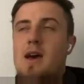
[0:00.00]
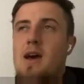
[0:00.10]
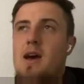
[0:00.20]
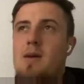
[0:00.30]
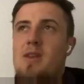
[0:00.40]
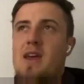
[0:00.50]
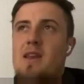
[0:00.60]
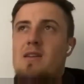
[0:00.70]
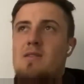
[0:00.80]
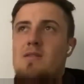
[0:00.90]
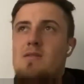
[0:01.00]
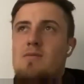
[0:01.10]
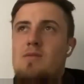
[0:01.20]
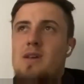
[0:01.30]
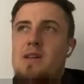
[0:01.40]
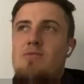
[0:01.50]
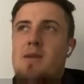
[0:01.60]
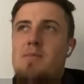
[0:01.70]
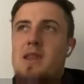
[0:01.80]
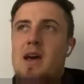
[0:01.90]
And then he
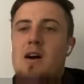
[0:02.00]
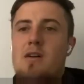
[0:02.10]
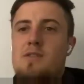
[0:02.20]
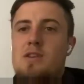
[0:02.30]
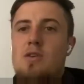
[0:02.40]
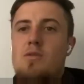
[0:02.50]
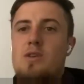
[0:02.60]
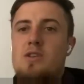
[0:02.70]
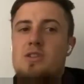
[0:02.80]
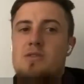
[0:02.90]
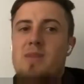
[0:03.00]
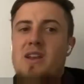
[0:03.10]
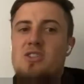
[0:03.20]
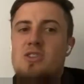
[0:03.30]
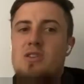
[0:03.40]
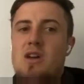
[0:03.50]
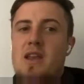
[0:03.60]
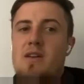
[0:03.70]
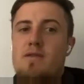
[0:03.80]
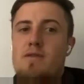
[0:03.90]
rang me that afternoon and just mentioned
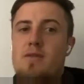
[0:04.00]
kind of